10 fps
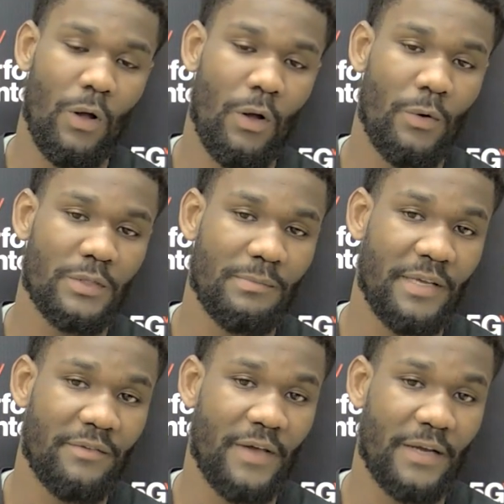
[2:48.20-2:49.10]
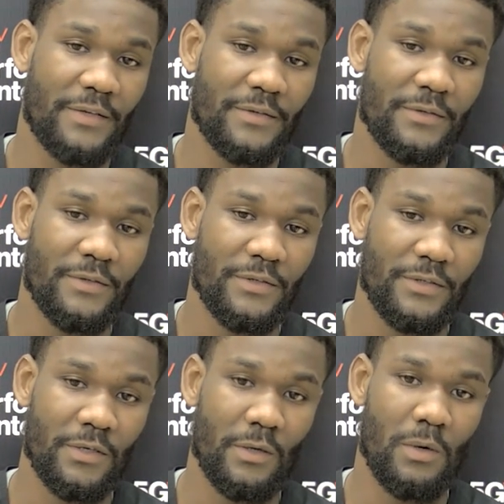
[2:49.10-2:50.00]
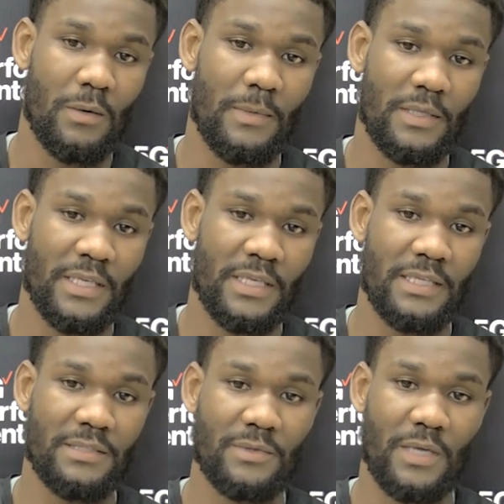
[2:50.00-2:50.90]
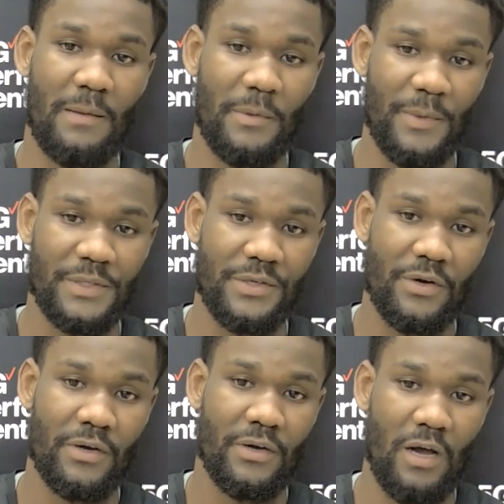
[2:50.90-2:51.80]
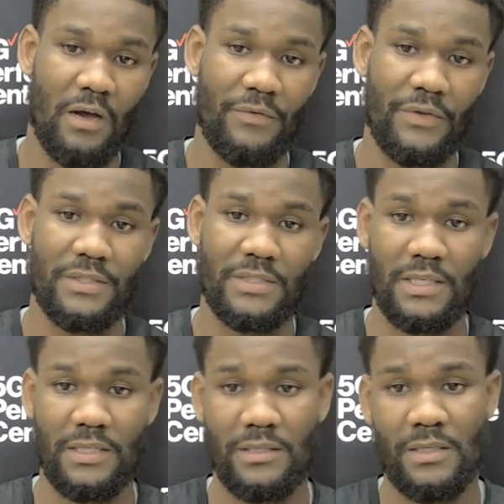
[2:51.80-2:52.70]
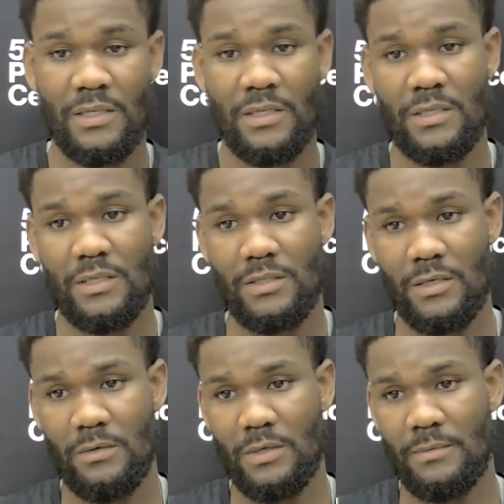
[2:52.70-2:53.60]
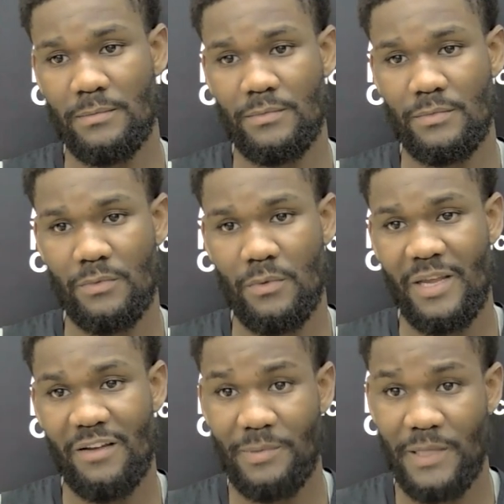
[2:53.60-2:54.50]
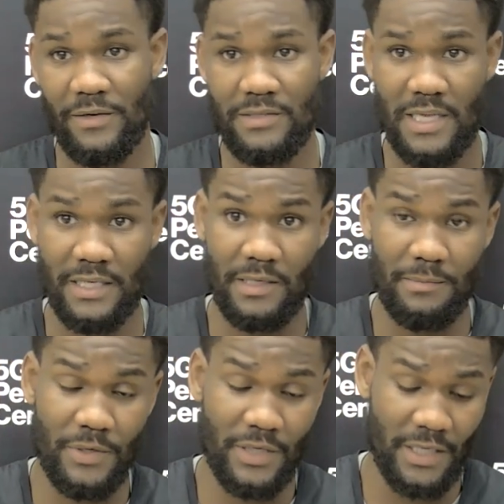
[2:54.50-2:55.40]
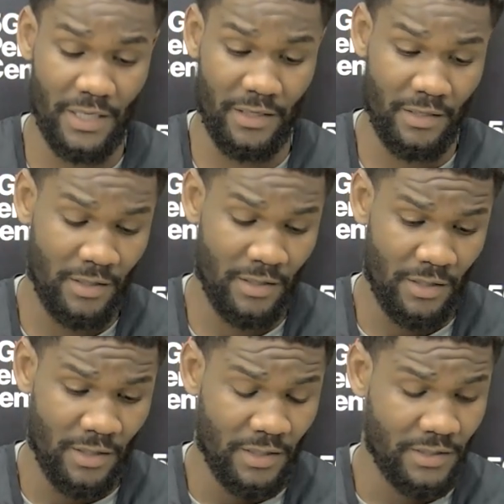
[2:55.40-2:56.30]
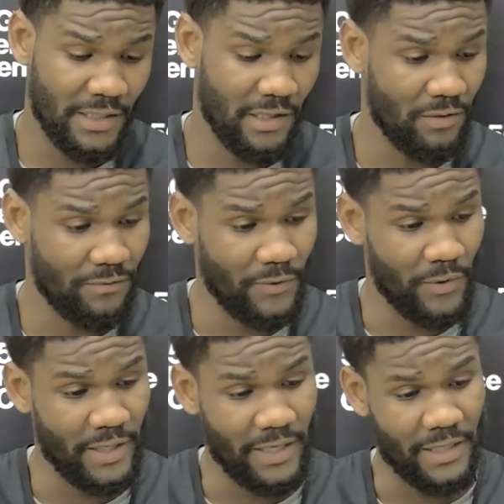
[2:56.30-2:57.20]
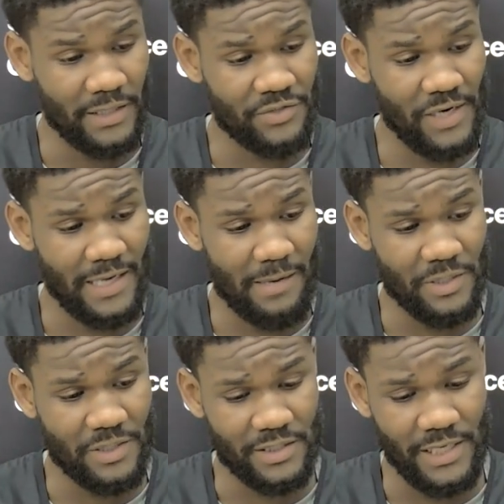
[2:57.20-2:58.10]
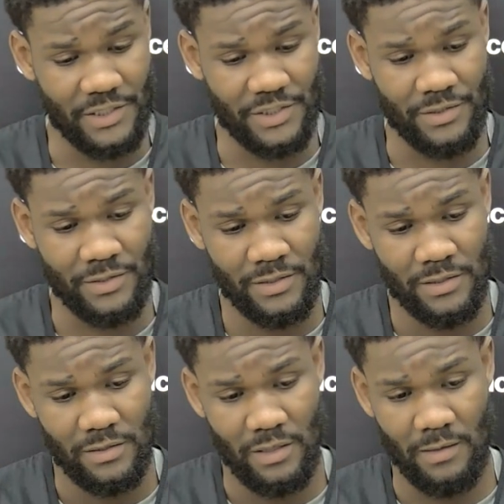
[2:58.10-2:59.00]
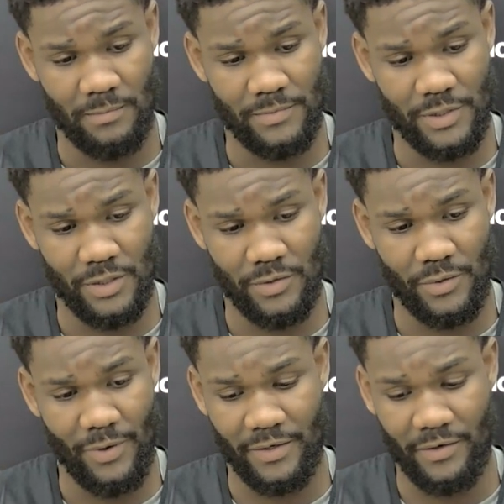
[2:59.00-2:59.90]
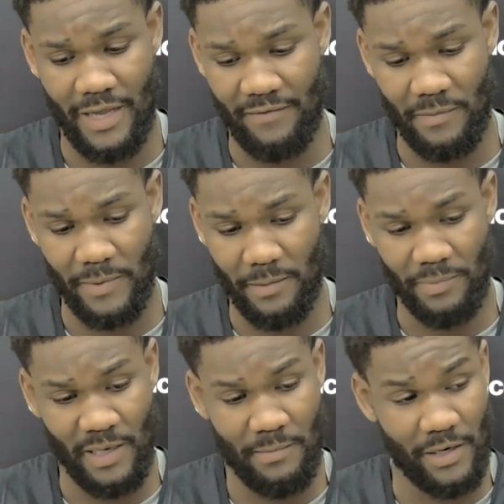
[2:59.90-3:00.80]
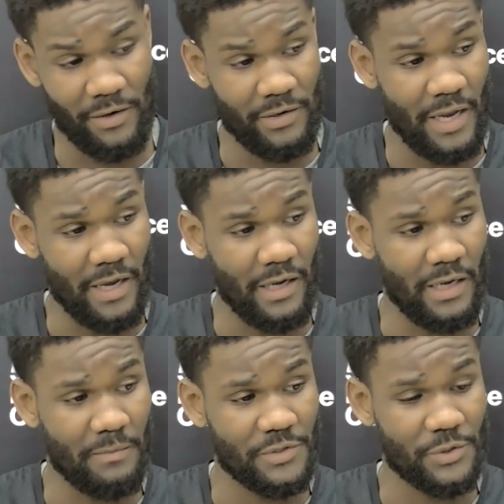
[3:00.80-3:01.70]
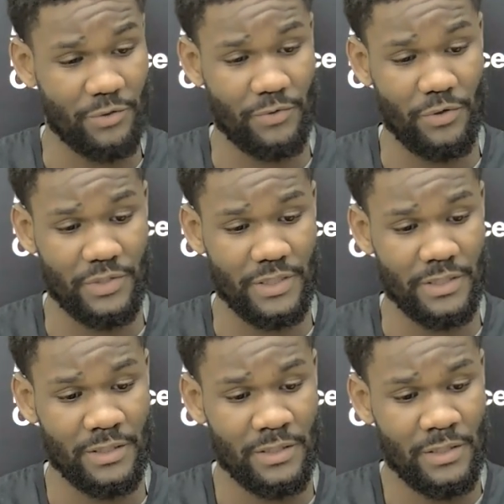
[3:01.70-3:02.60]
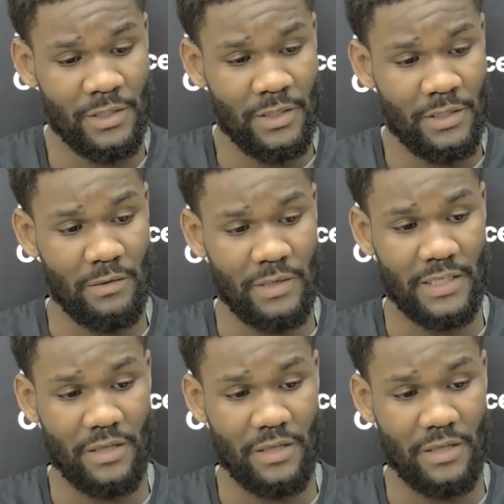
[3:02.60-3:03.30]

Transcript: Oh, it's a big factor. You know, I think that's what complements our offense. And, you know, when we have players like D-Book and see on the floor and they attract that much attention, you know, you don't have to be a playmaker in them short roles and, you know, get the